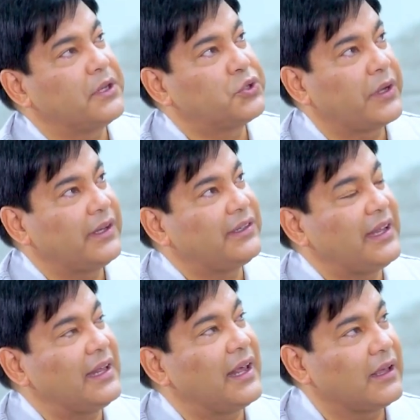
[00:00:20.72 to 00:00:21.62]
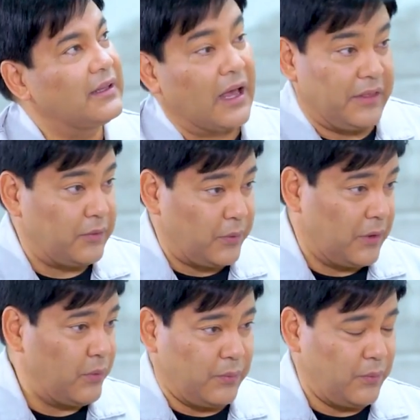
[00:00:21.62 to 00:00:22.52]
be a joy to see, like now that
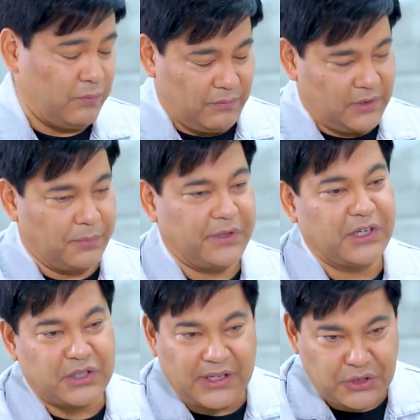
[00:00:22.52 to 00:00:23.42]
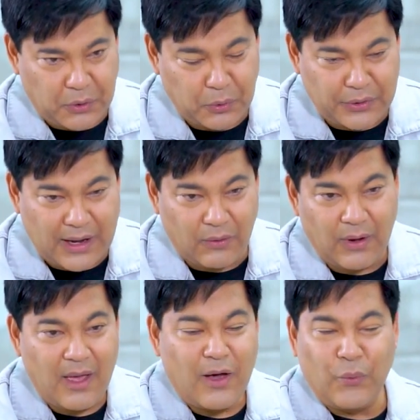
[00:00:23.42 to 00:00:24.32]
we, the position that you hold
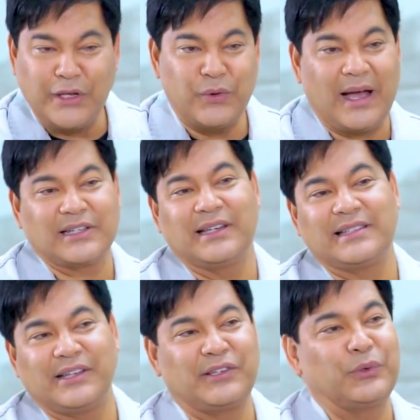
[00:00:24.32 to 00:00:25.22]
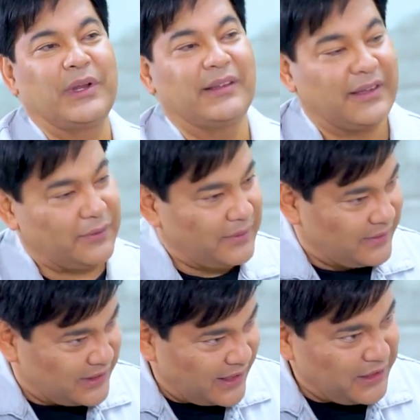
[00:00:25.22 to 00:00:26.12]
now, when you actually see students that
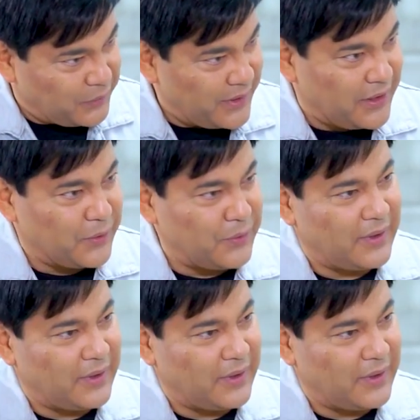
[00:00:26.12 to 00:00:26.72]
studied with you.